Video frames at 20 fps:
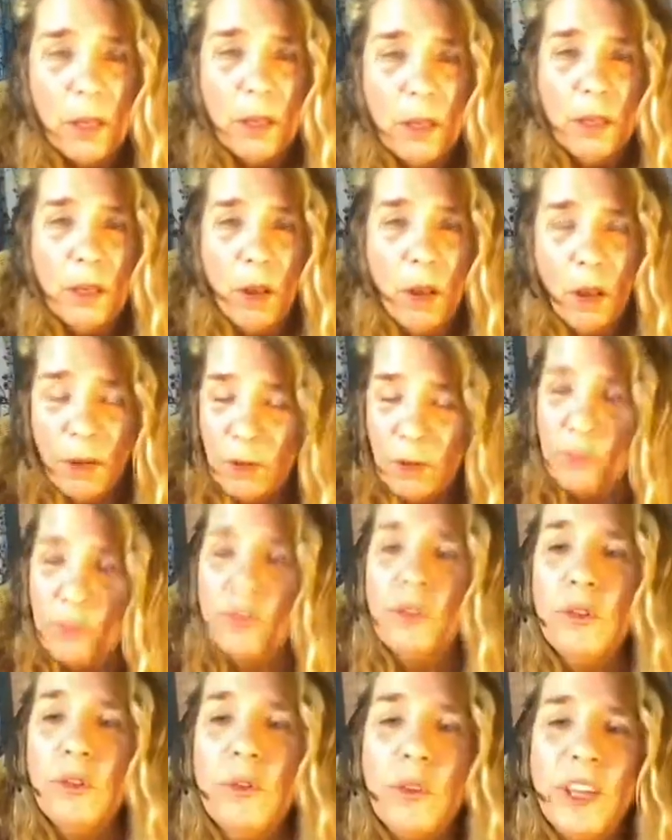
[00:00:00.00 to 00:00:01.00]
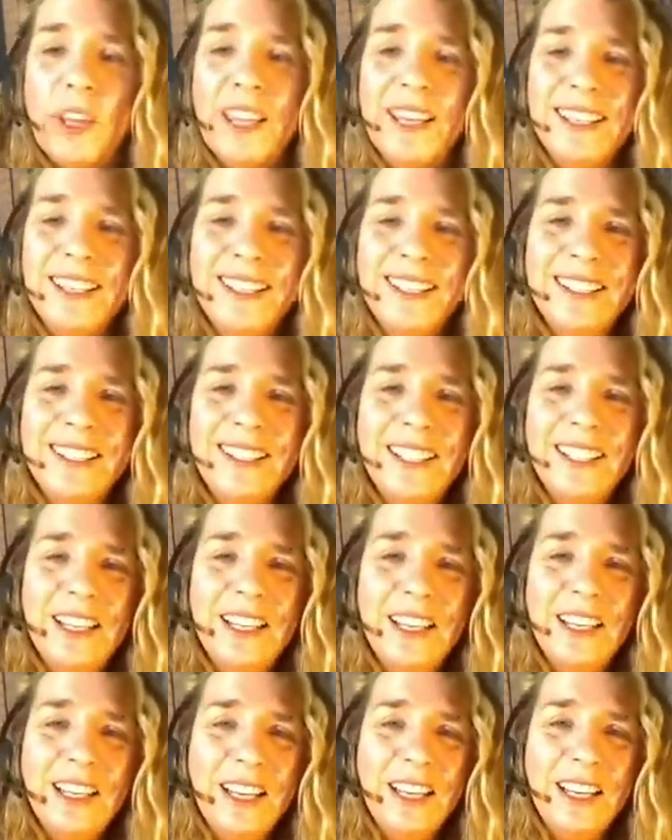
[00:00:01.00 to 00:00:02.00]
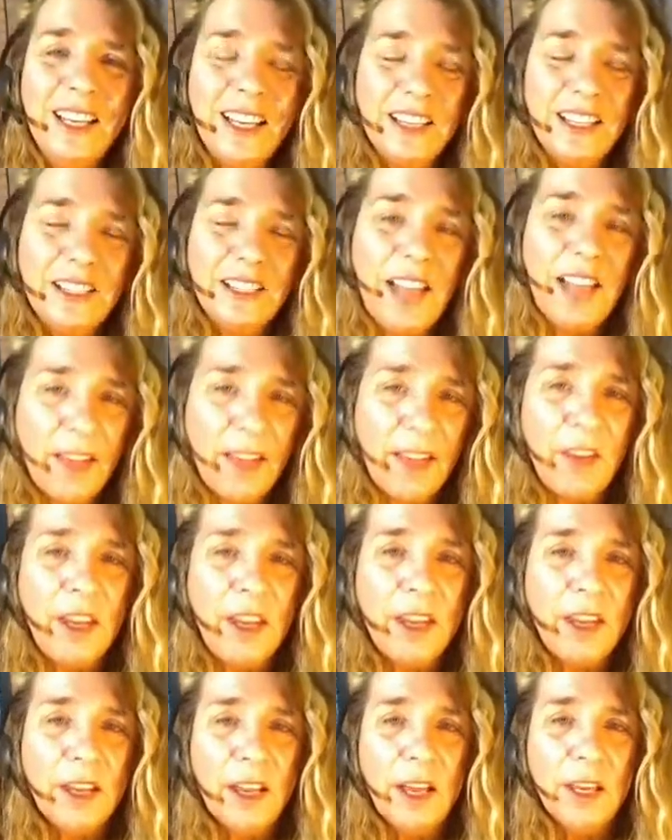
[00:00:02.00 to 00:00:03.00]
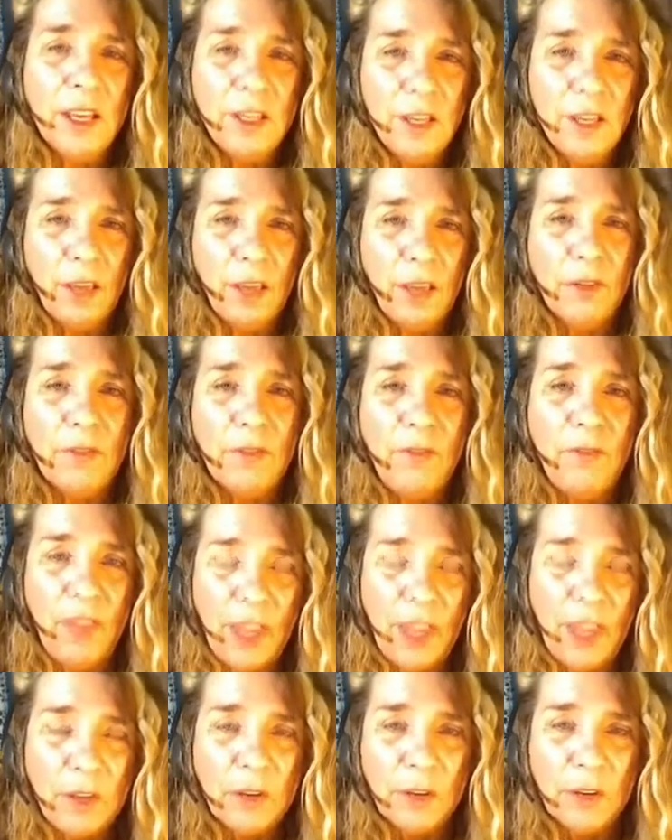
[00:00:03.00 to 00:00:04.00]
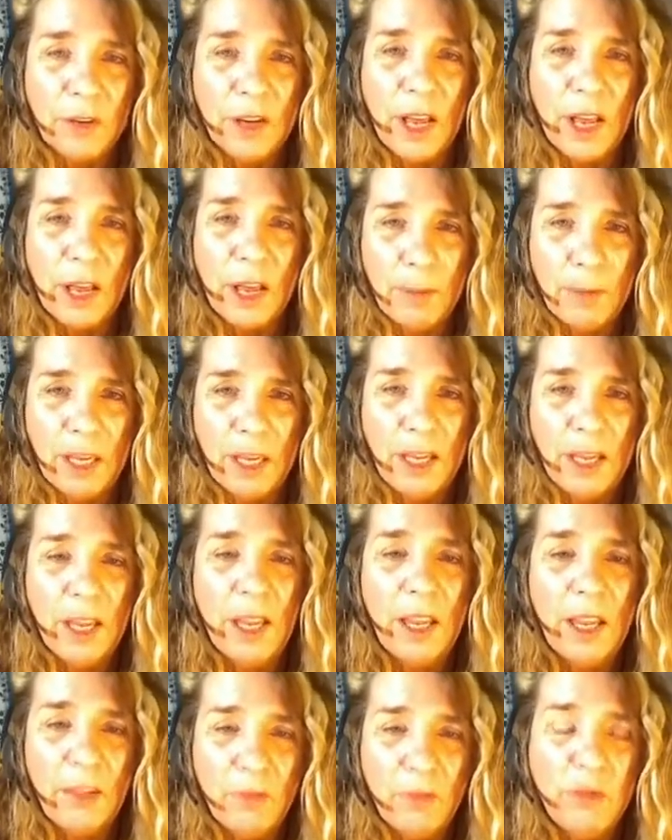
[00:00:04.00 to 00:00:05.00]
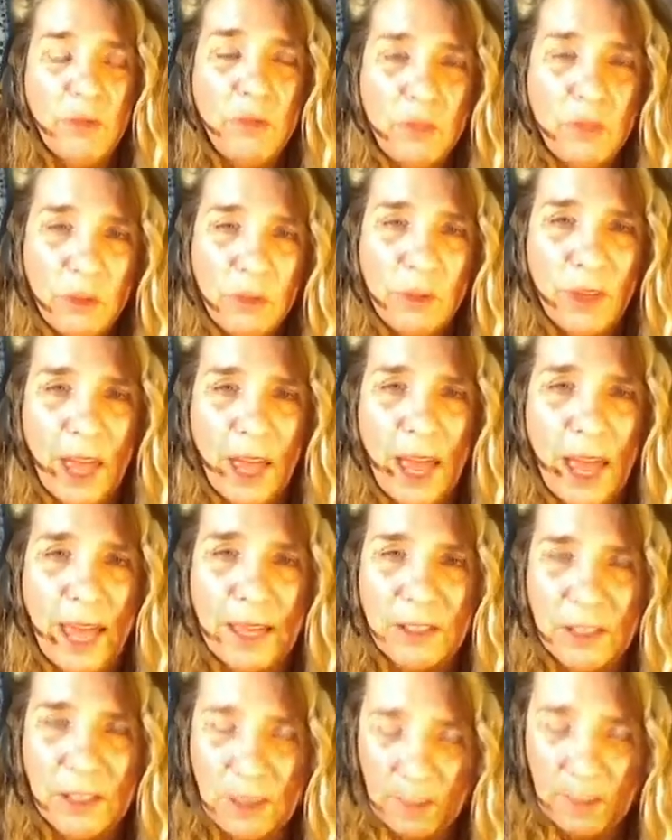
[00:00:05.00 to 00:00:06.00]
All you're doing is having another failure coming if you do that.